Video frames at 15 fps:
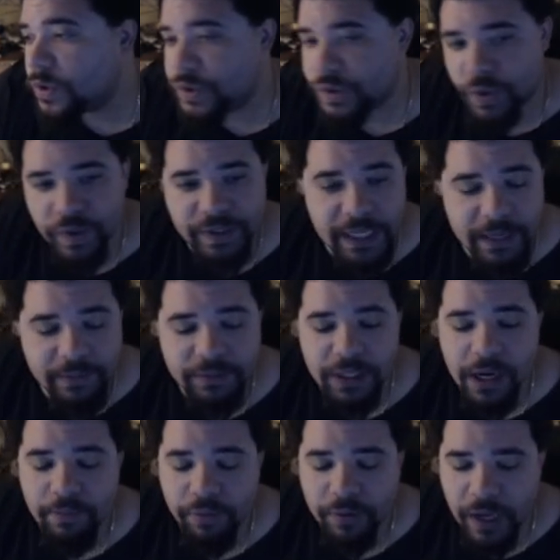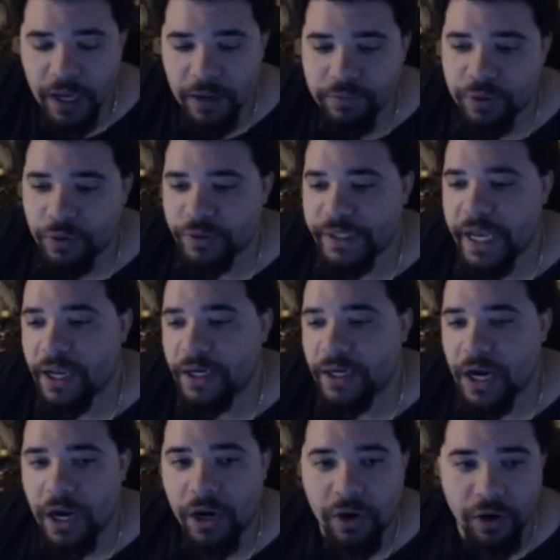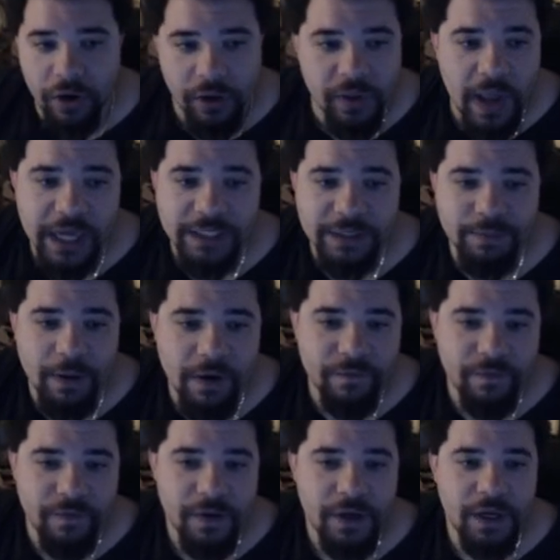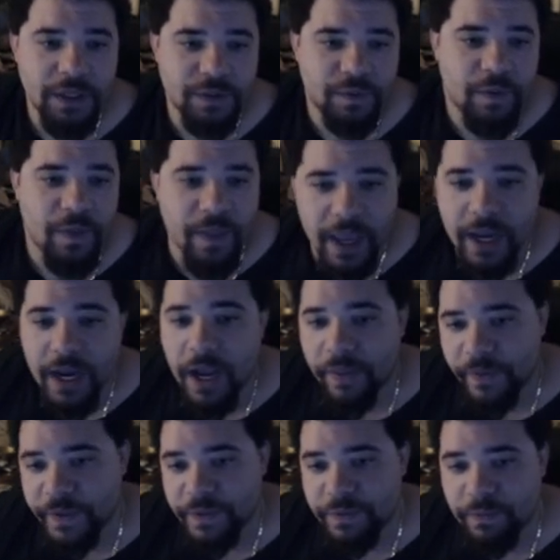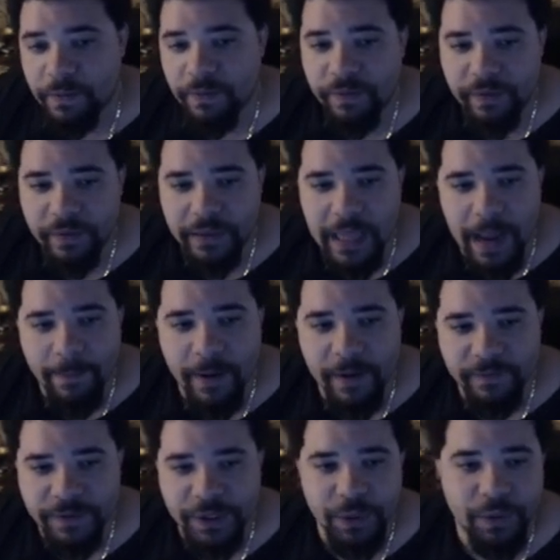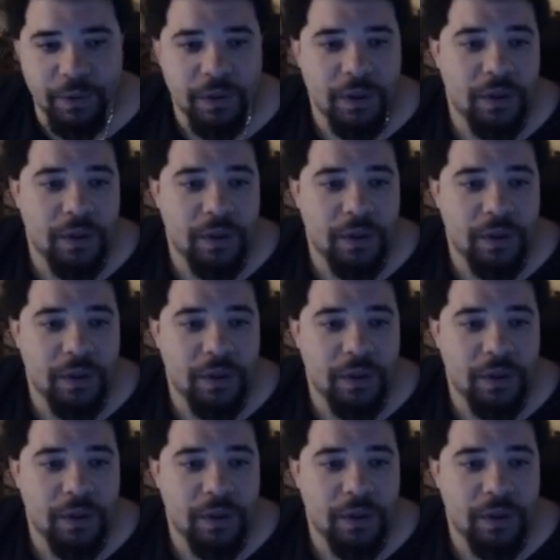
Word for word: So the same time King Protea got her last buff is when they got this that buff too.